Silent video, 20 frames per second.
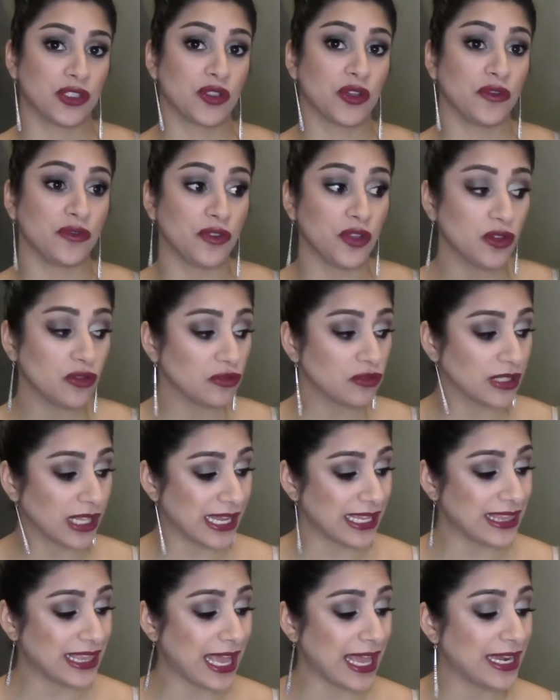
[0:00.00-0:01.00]
So if you
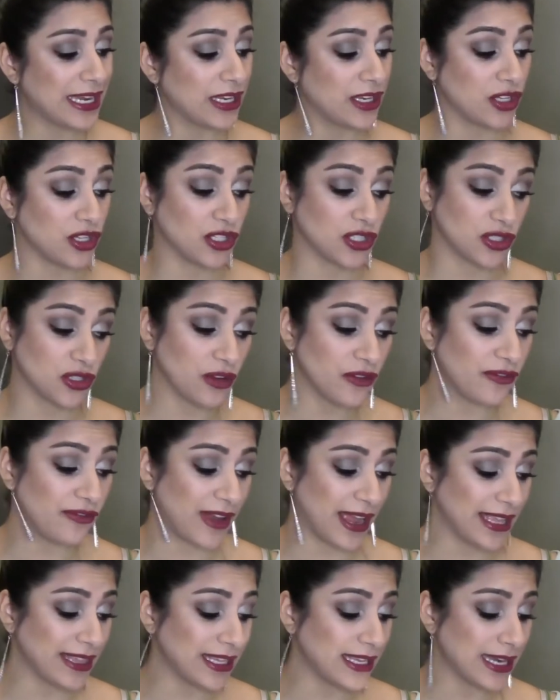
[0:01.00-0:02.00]
like that and you can still
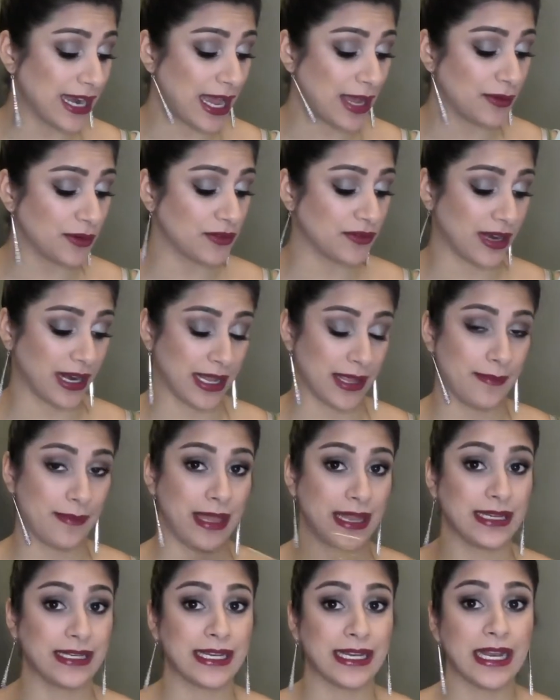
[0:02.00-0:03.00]
find it, I would
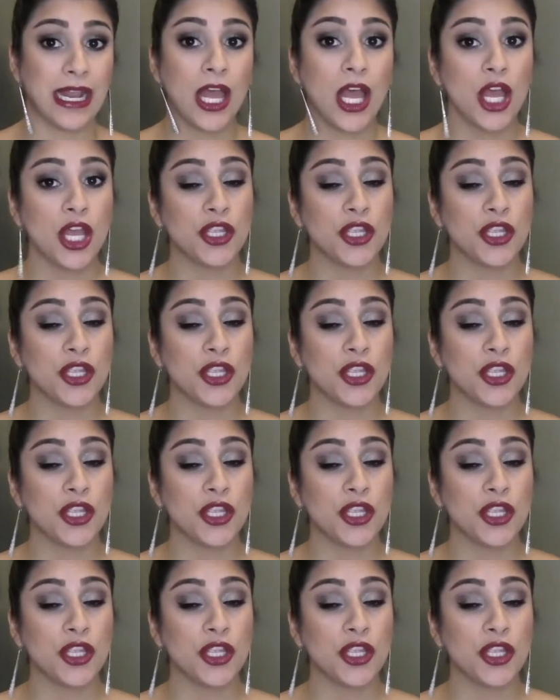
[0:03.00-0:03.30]
recommend it.